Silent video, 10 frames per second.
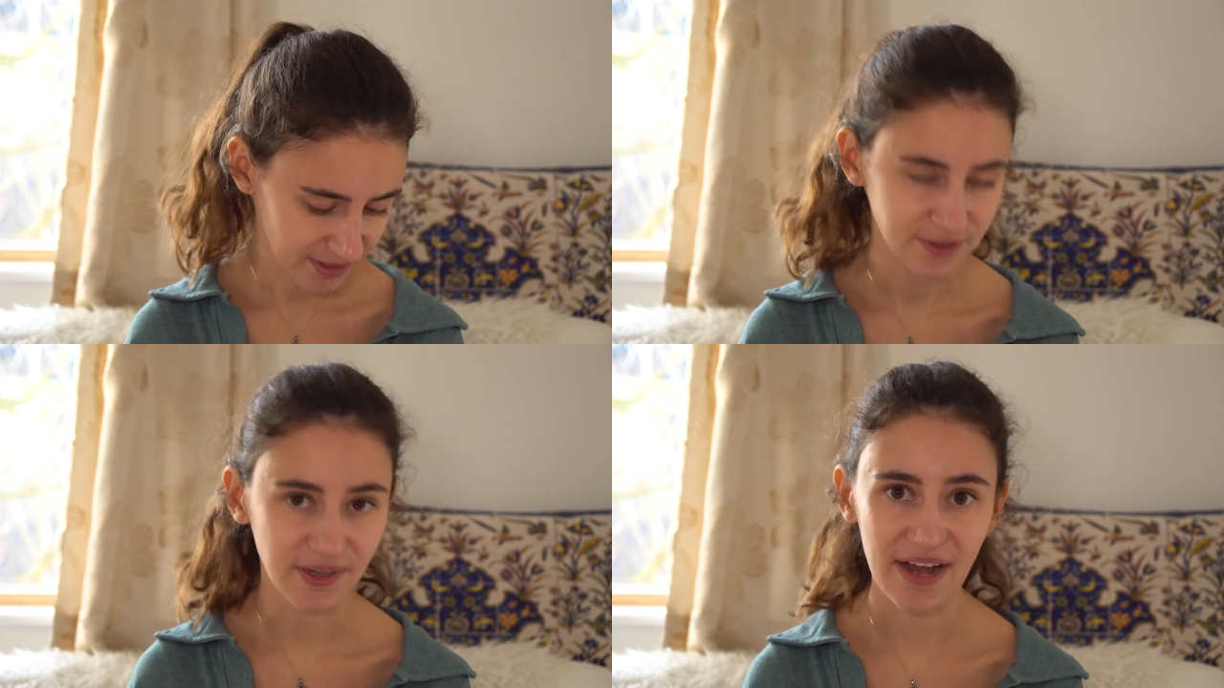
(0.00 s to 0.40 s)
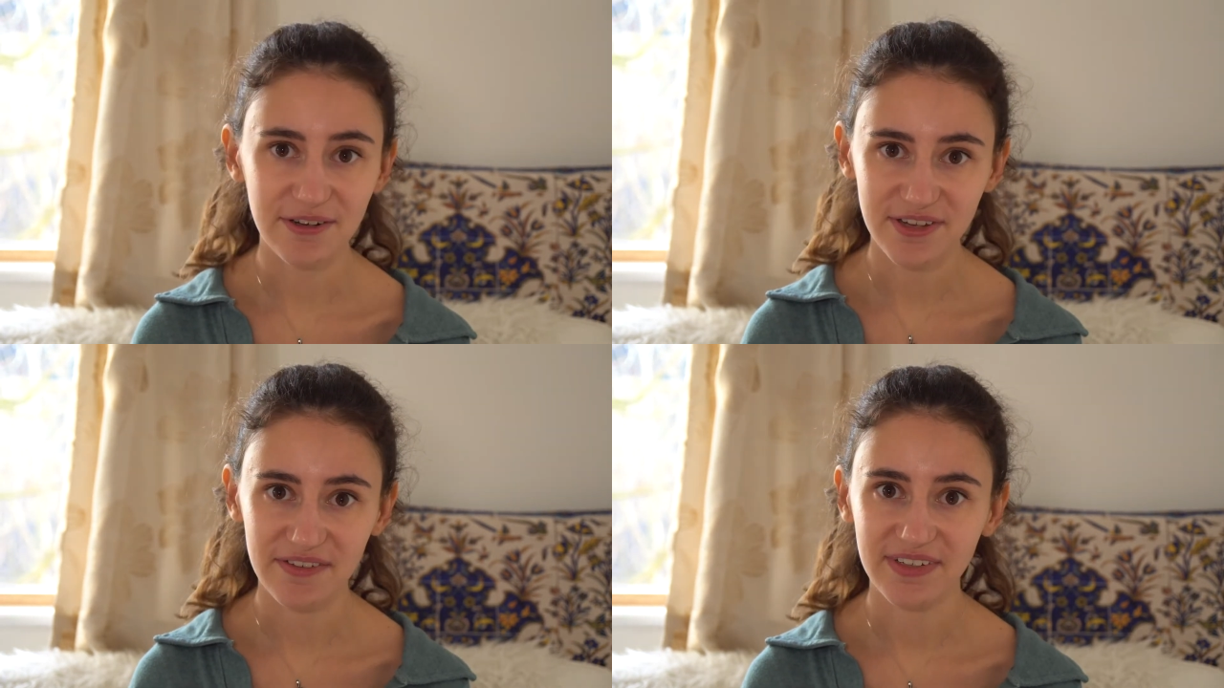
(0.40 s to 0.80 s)
So
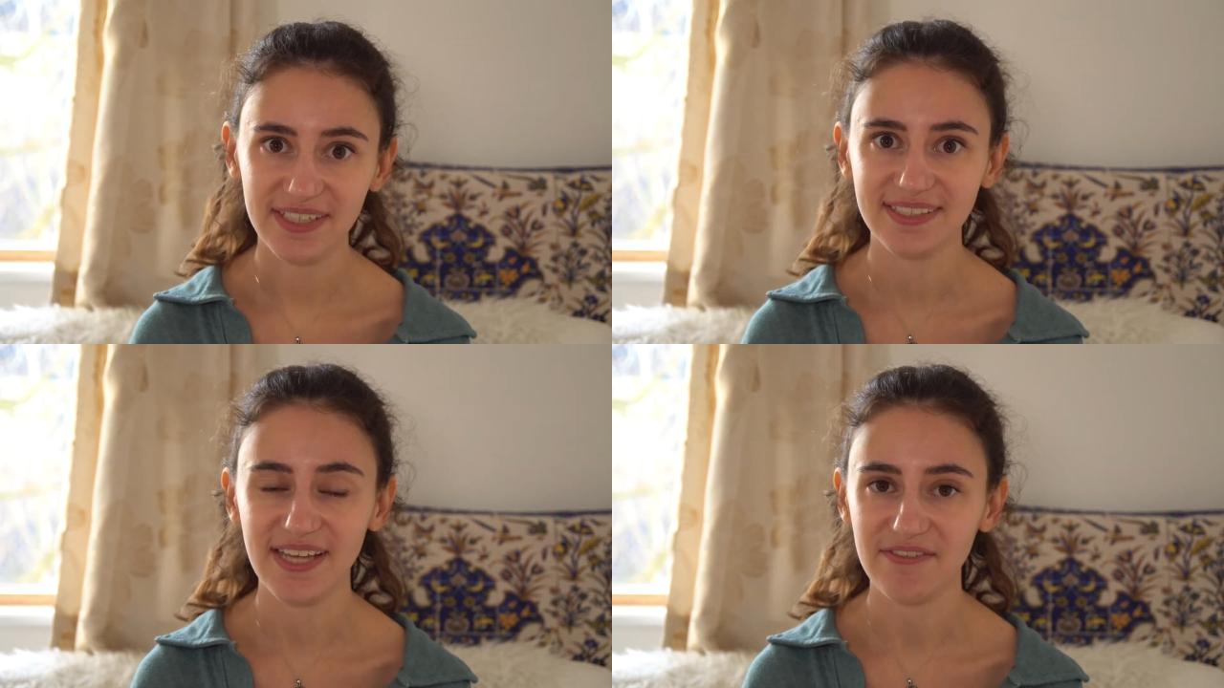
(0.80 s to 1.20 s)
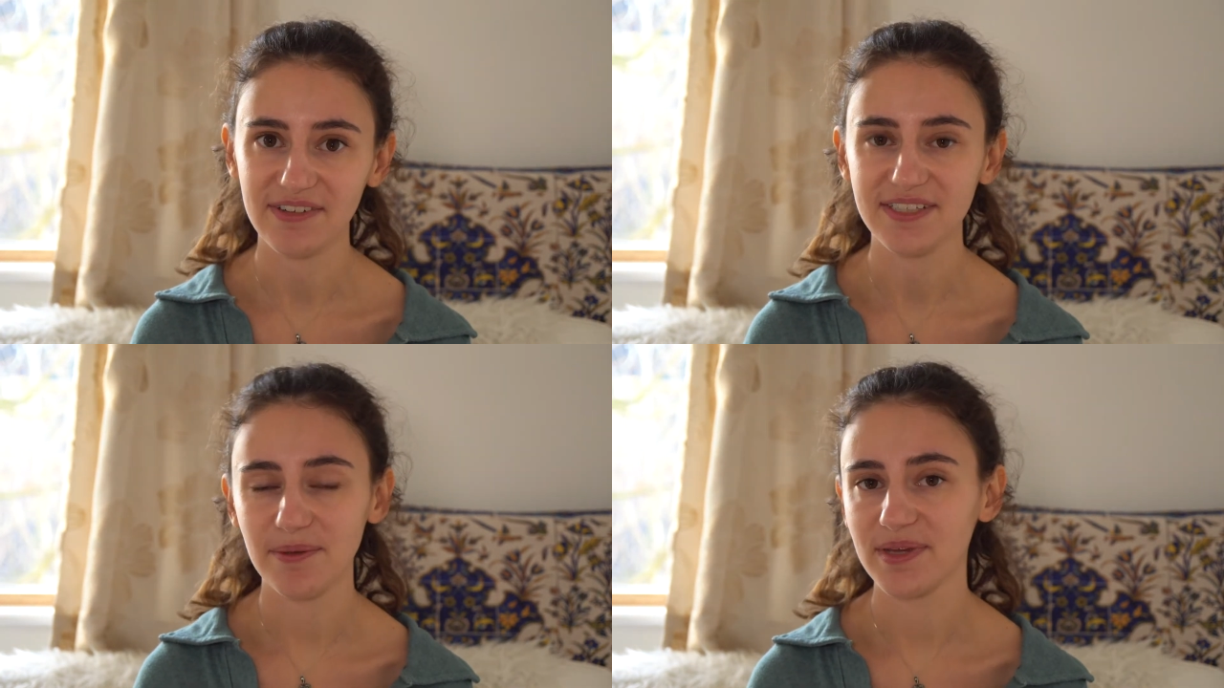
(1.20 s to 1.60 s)
Couchsurfing is
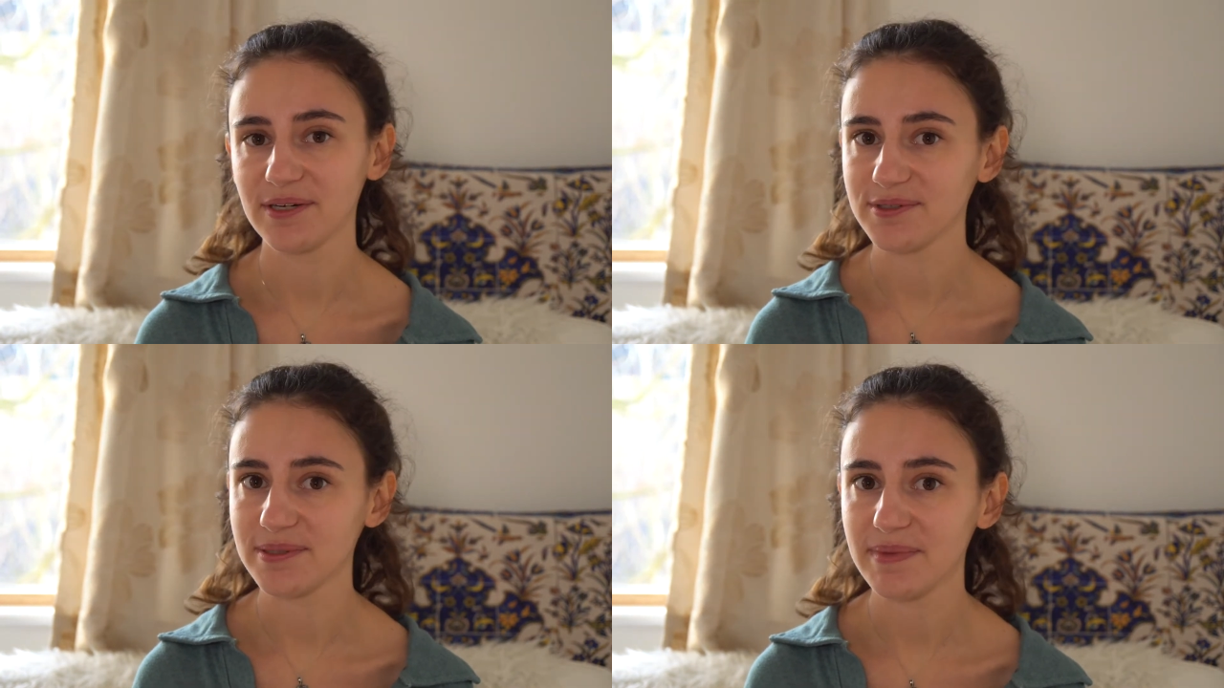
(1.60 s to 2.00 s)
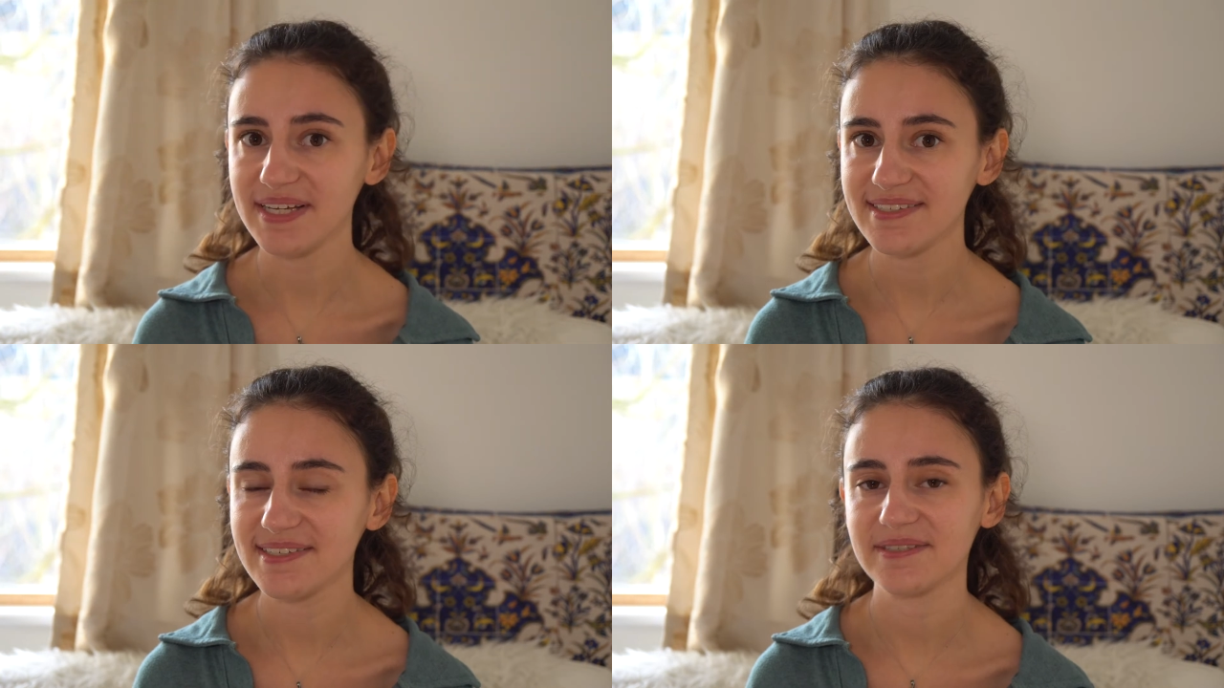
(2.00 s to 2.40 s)
definitely something not to
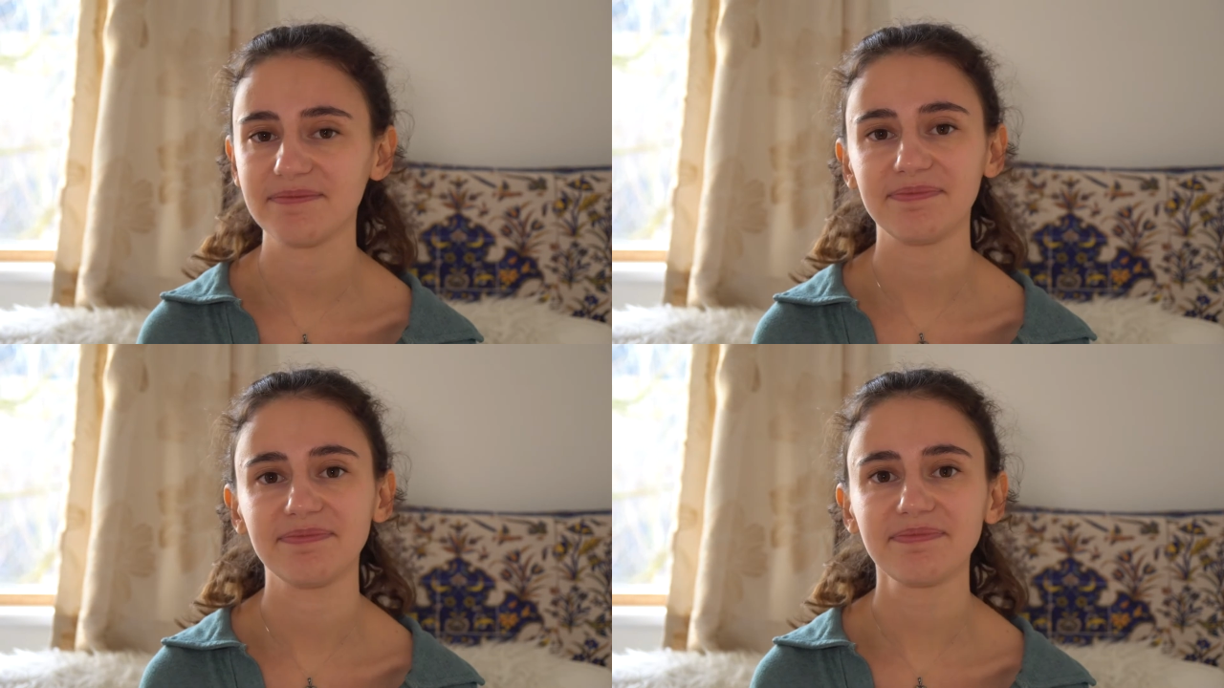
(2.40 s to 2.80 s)
miss.